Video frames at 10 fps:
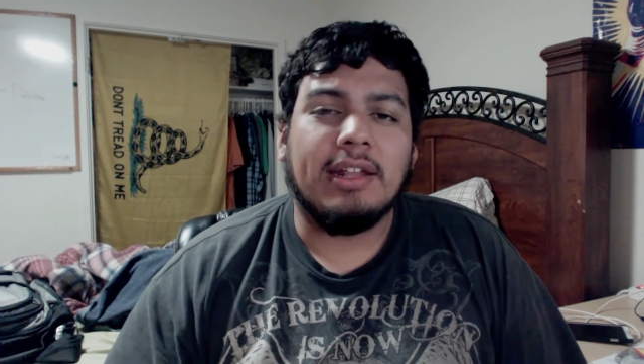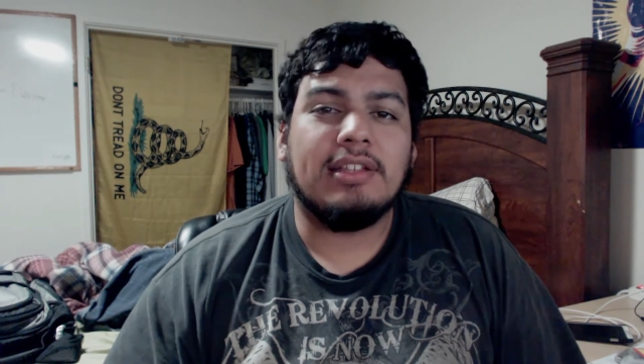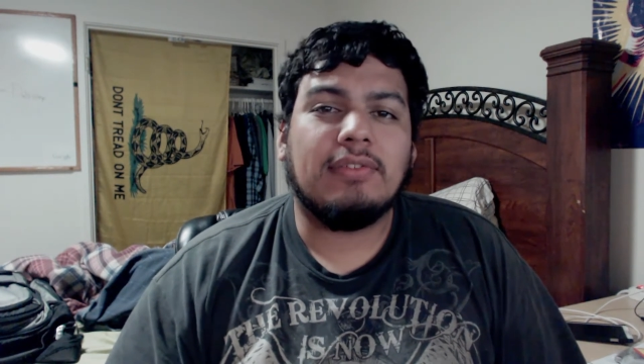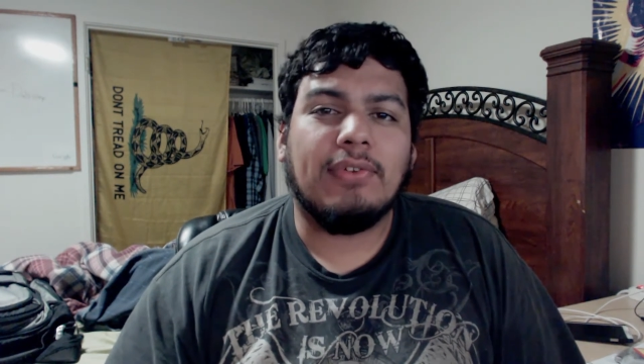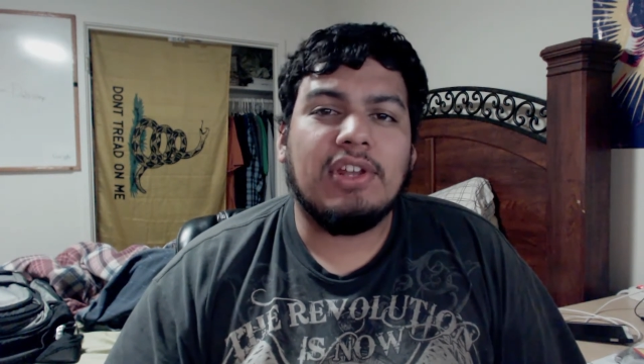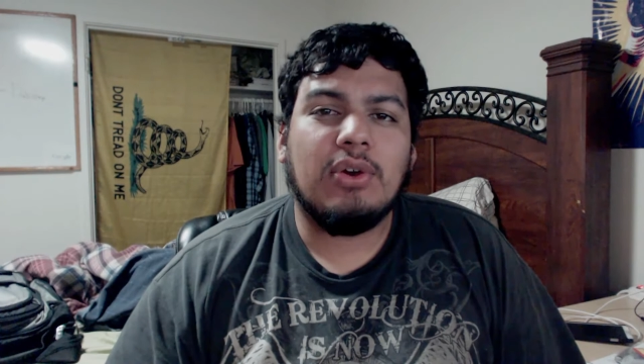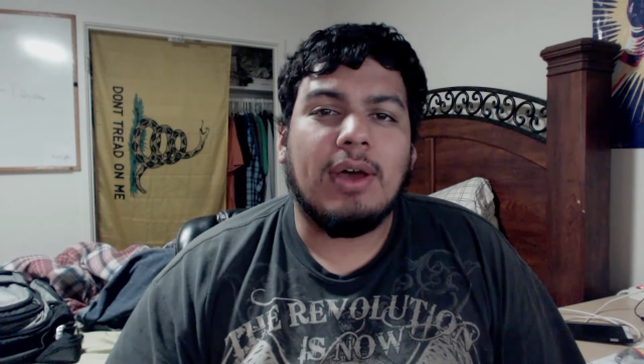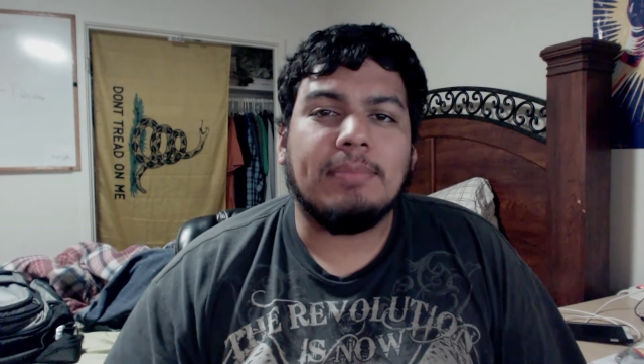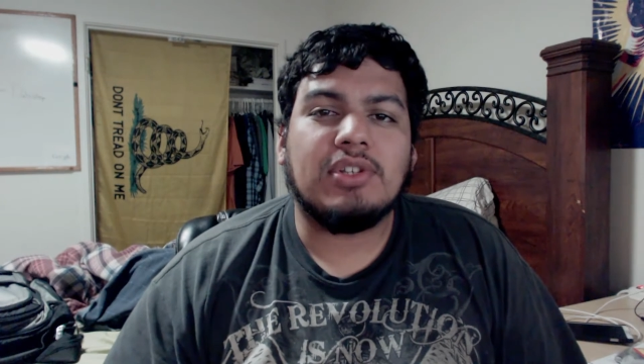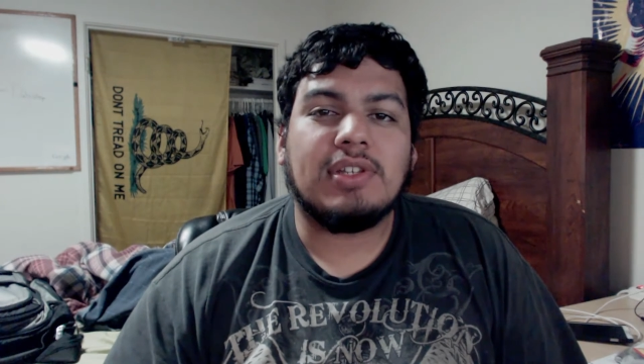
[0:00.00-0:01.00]
In this
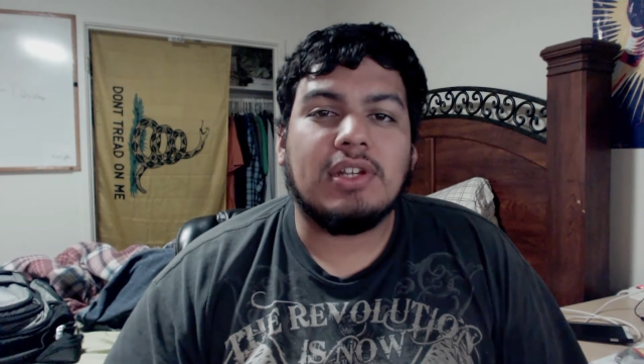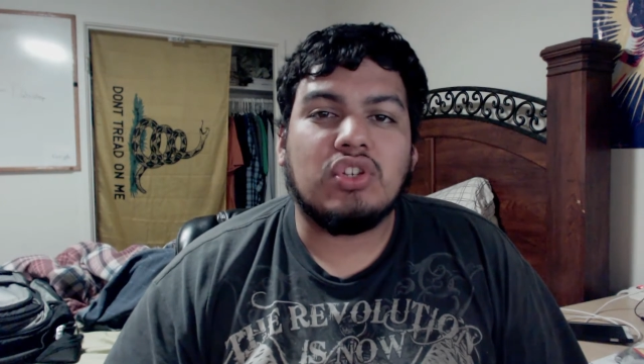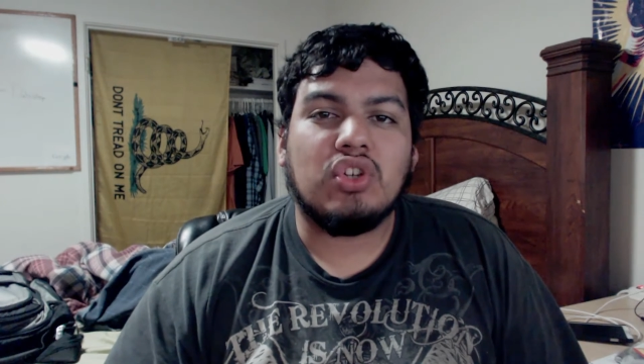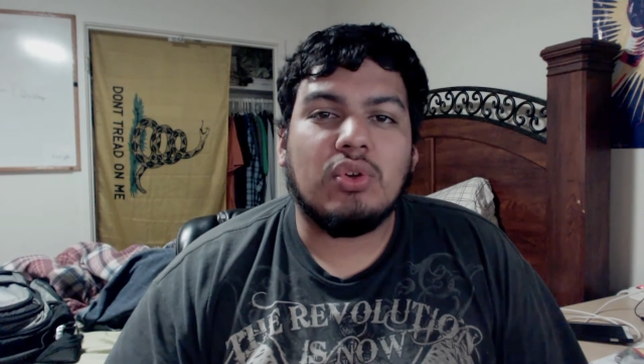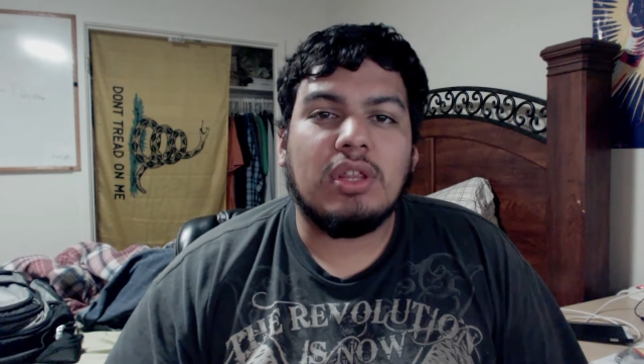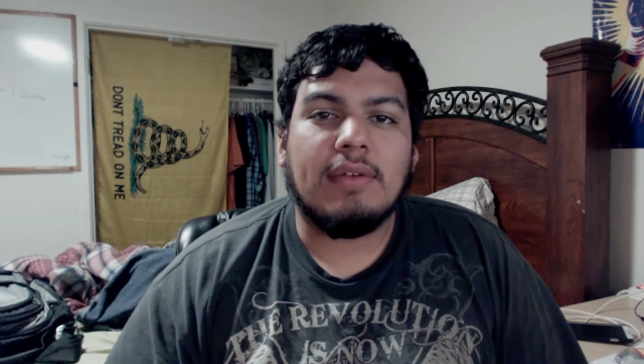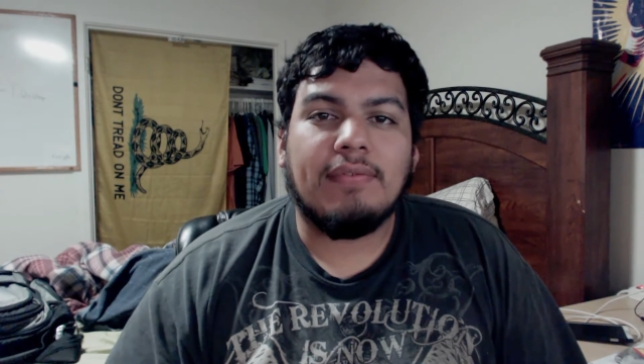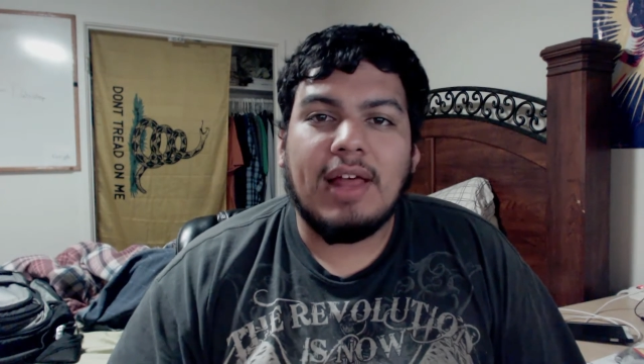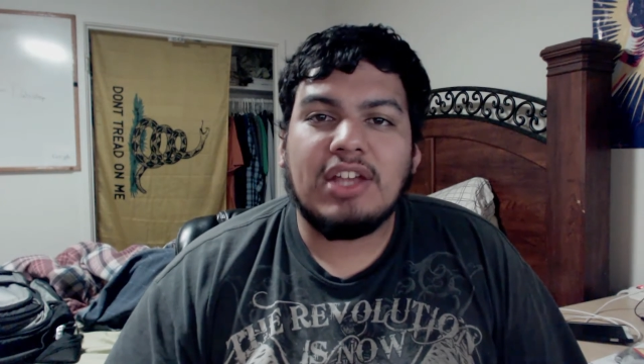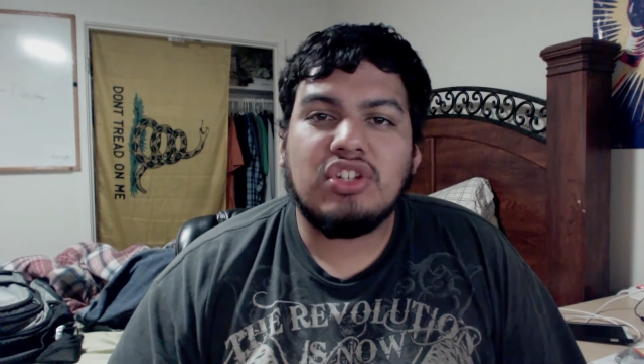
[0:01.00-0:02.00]
video I'm just going to show you the
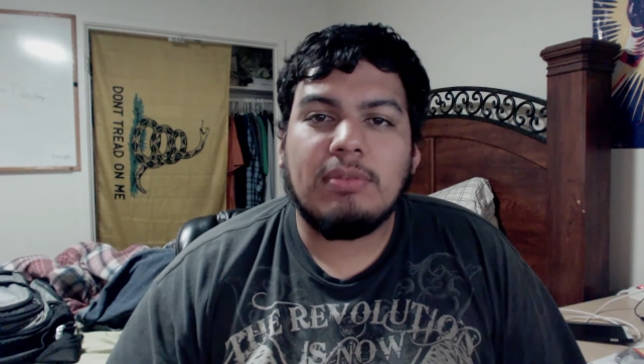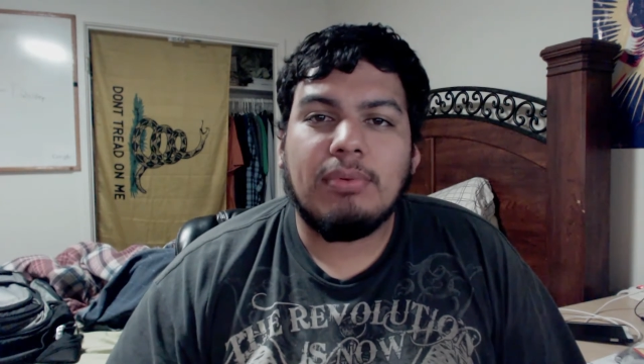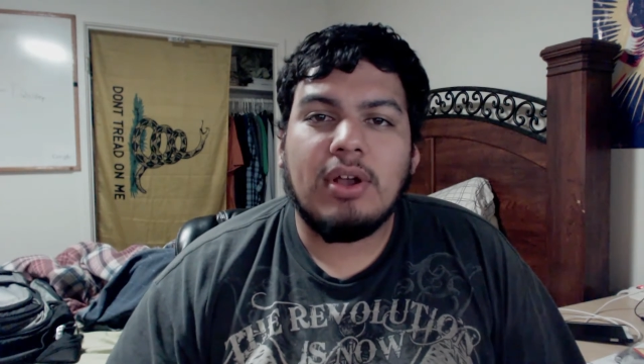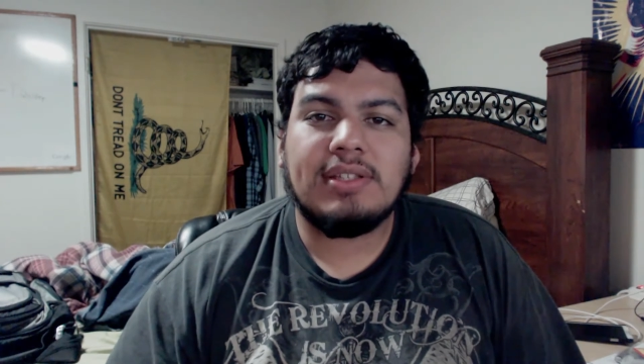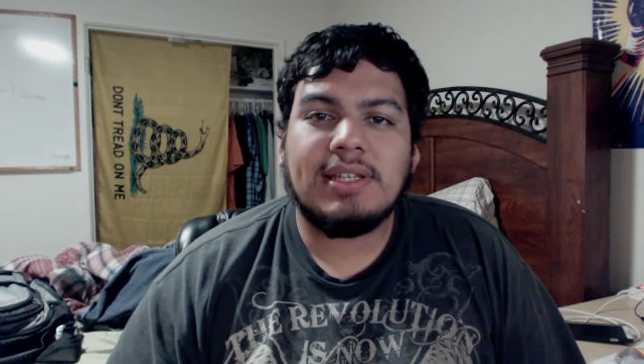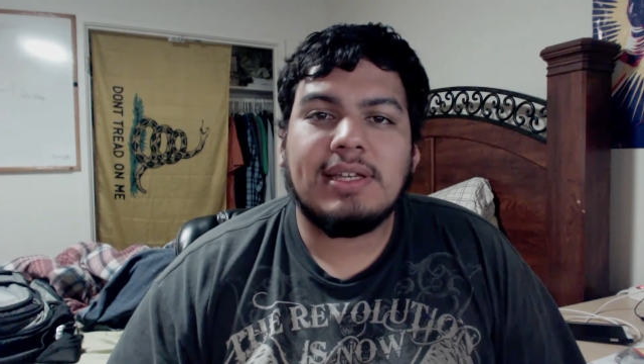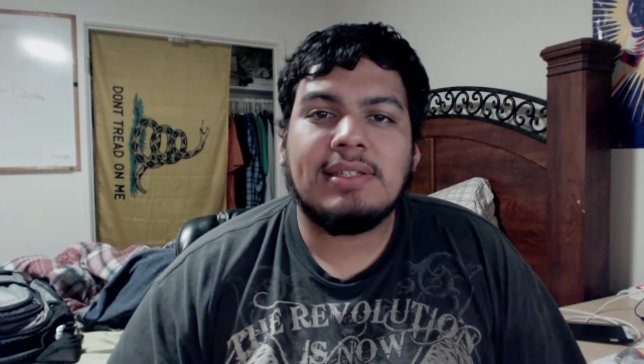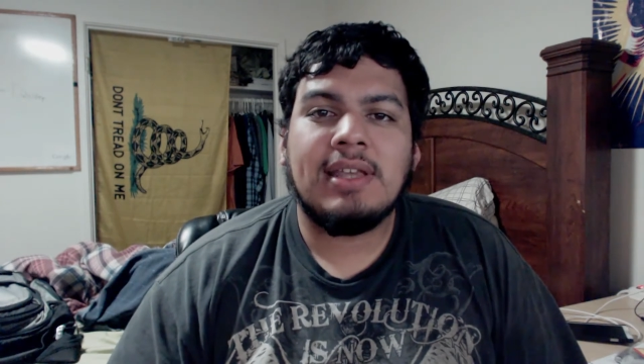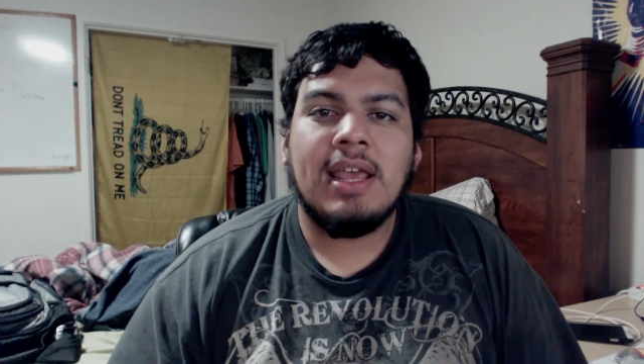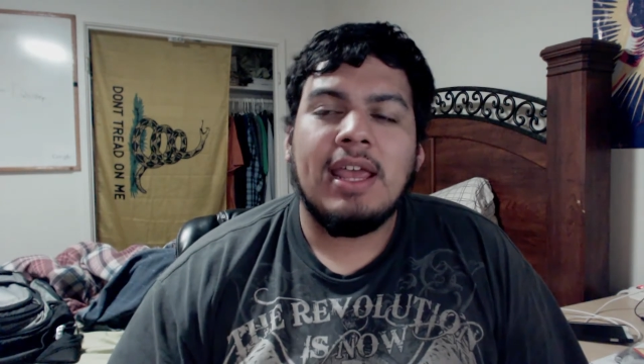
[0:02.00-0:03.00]
flashing
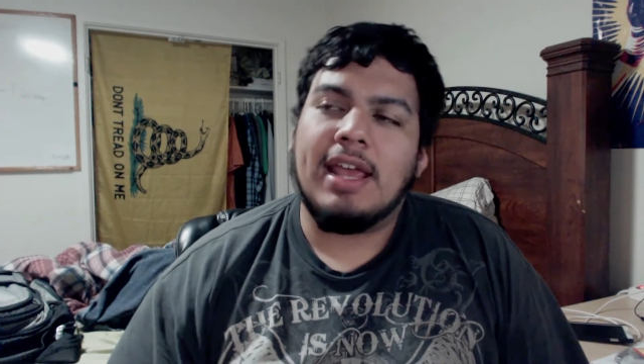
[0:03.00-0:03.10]
process,